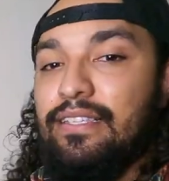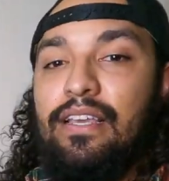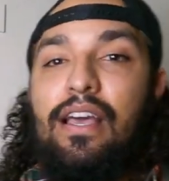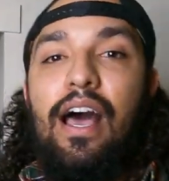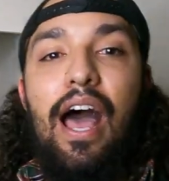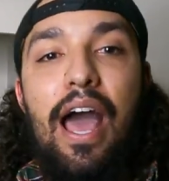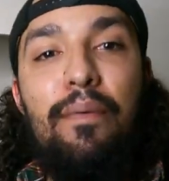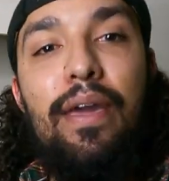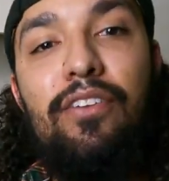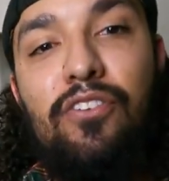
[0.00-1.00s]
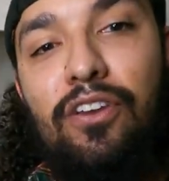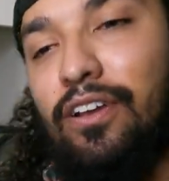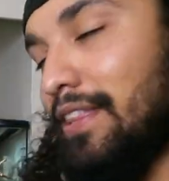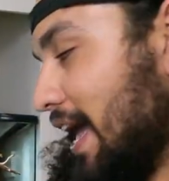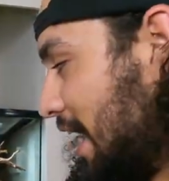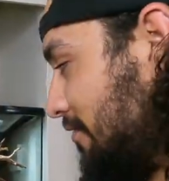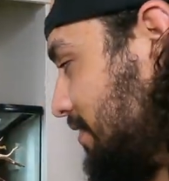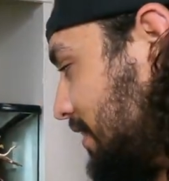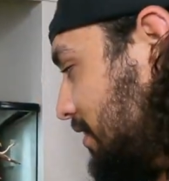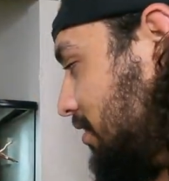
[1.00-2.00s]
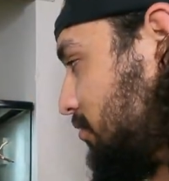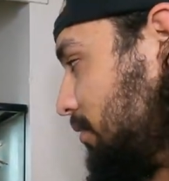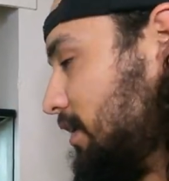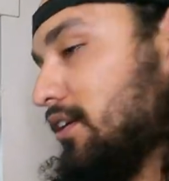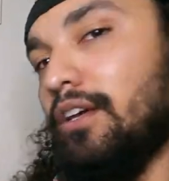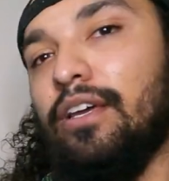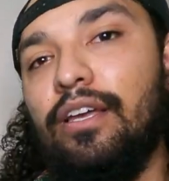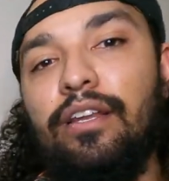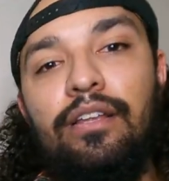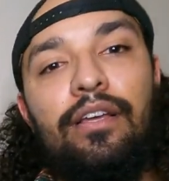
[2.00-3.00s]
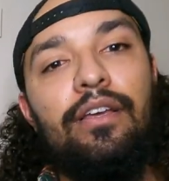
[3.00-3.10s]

I picked out the. I made sure that everything looked really good.